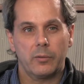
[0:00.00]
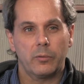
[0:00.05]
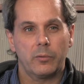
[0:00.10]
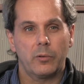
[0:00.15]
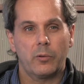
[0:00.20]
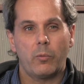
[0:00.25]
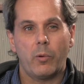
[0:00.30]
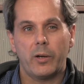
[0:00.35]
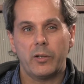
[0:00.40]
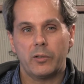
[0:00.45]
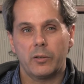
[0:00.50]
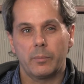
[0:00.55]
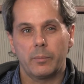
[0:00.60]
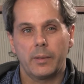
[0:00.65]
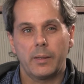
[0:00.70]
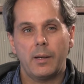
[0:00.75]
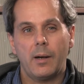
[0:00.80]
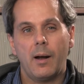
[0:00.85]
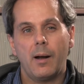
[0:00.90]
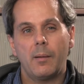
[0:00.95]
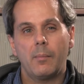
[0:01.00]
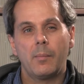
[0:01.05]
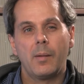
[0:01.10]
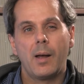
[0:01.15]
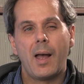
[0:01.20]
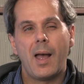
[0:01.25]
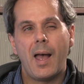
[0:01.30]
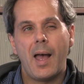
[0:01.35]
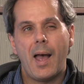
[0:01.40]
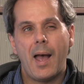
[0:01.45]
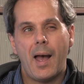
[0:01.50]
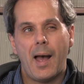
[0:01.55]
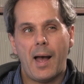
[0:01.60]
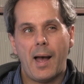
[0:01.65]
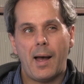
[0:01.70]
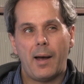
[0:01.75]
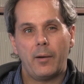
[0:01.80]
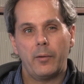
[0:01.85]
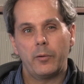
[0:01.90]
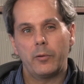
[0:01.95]
So the question becomes,
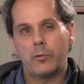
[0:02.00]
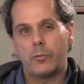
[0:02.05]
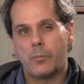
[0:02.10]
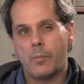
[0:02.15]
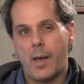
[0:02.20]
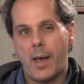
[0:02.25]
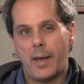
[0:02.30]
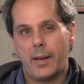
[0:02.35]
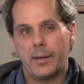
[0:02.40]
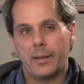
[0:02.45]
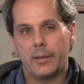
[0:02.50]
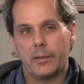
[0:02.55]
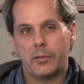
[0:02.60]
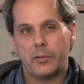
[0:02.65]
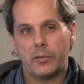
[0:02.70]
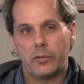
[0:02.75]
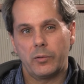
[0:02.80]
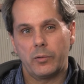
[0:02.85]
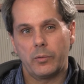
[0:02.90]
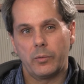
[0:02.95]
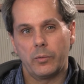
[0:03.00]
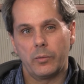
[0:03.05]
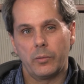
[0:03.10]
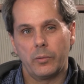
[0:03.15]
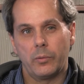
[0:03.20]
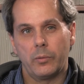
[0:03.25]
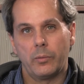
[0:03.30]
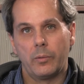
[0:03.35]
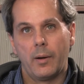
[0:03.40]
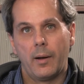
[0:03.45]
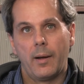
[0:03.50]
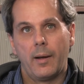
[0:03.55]
how do you manage to